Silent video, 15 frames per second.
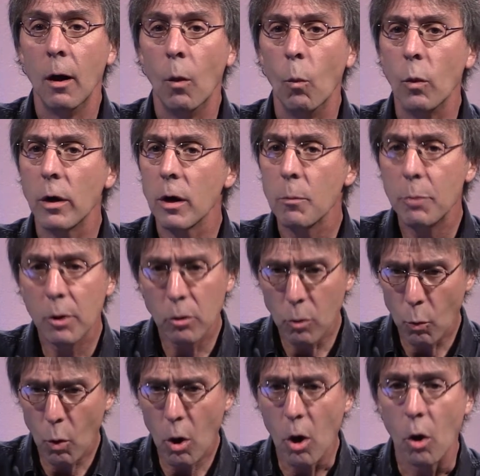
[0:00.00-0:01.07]
We're going to build a
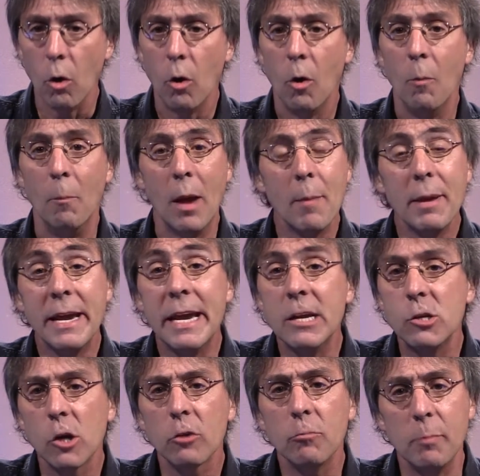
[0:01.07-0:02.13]
wall. Maybe he
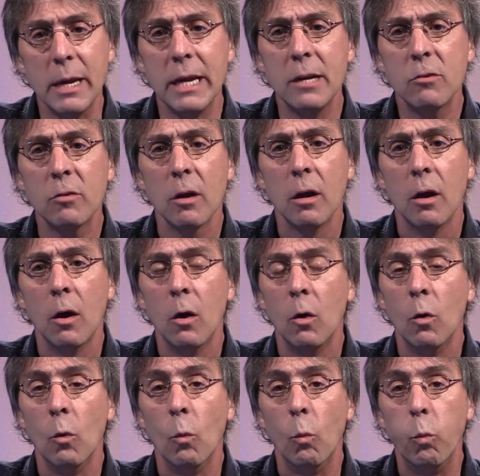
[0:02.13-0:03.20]
just means
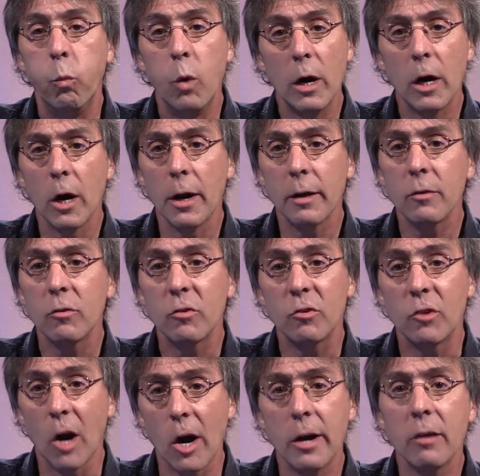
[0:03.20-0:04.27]
we're going to
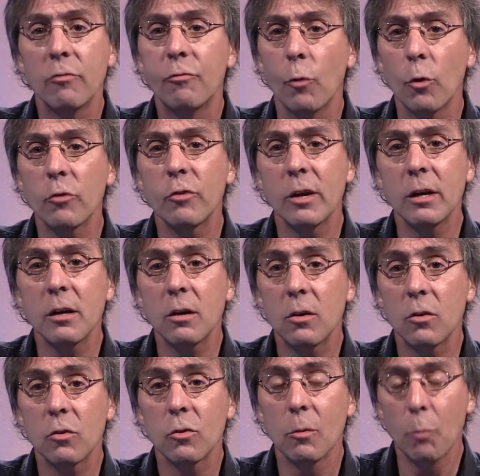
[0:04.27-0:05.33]
start enforcing
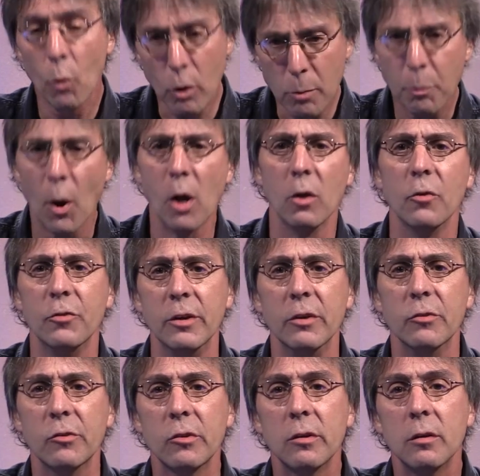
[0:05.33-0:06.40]
the border
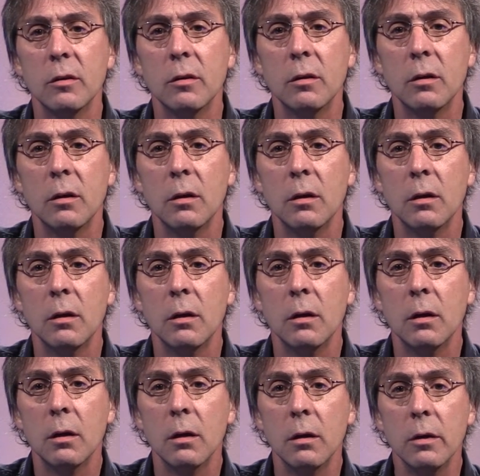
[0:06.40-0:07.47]
policies.
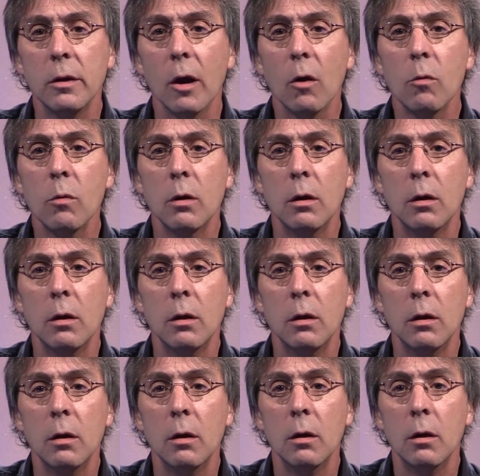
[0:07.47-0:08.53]
We
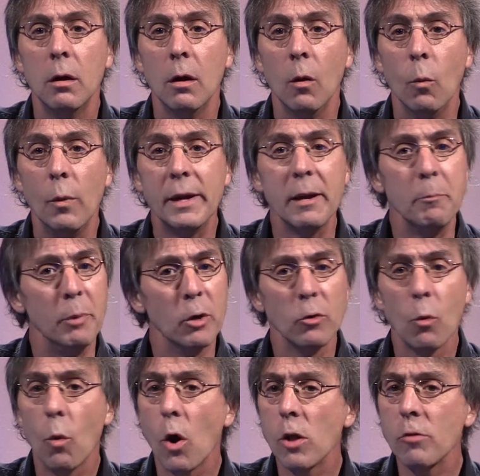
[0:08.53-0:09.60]
can build
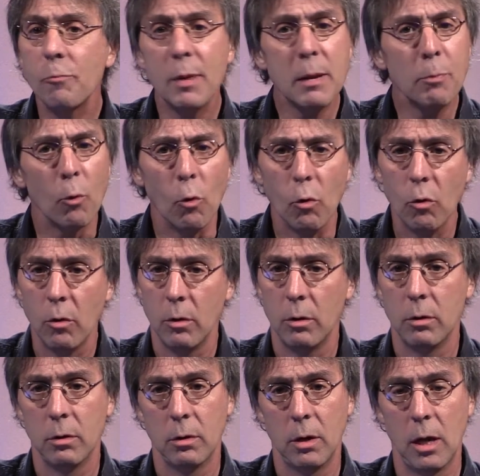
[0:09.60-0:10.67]
a wall of people
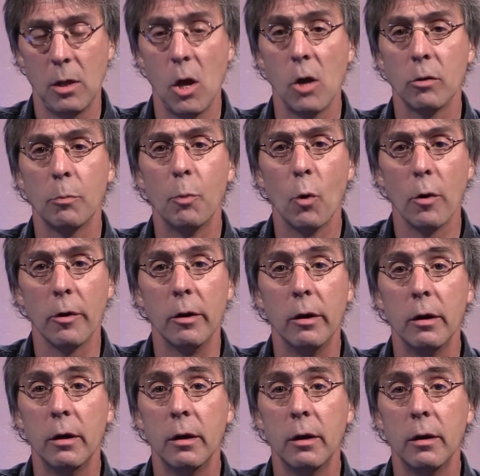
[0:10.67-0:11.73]
along the border
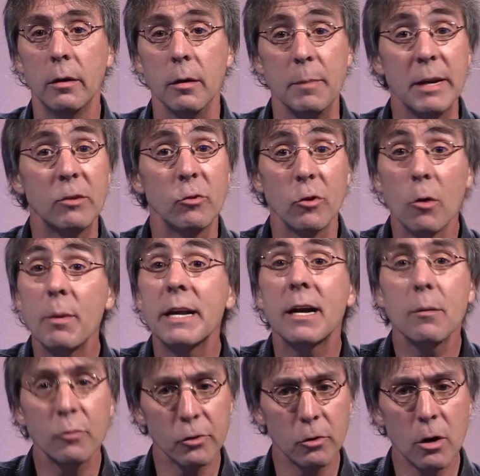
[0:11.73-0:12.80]
to make sure nobody
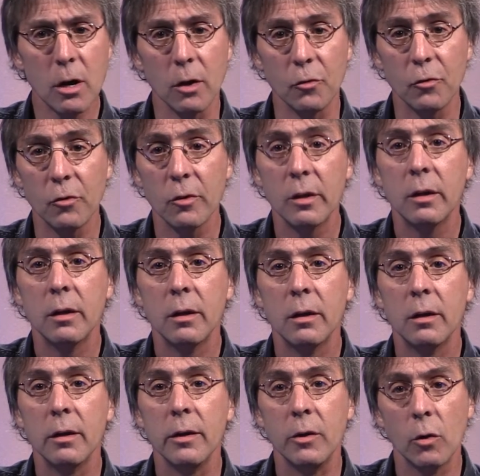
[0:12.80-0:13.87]
comes across.
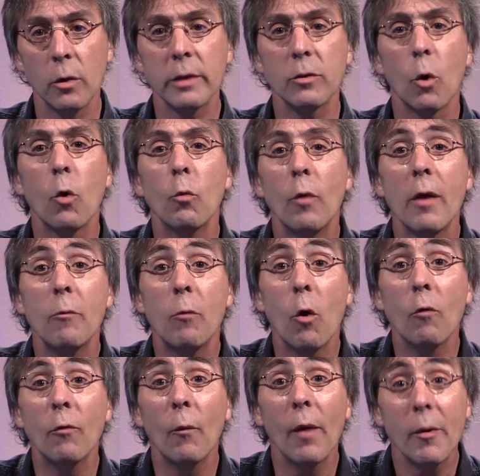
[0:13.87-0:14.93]
Like the whole Red
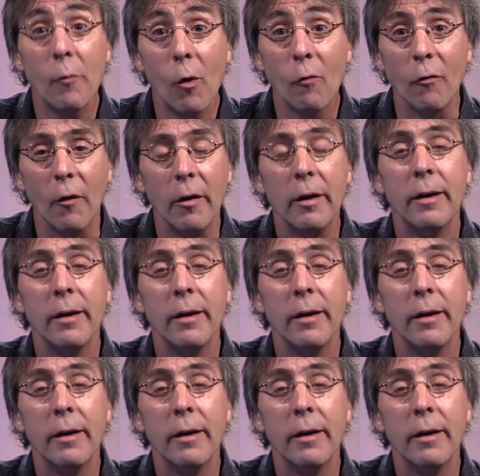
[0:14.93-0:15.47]
Rover.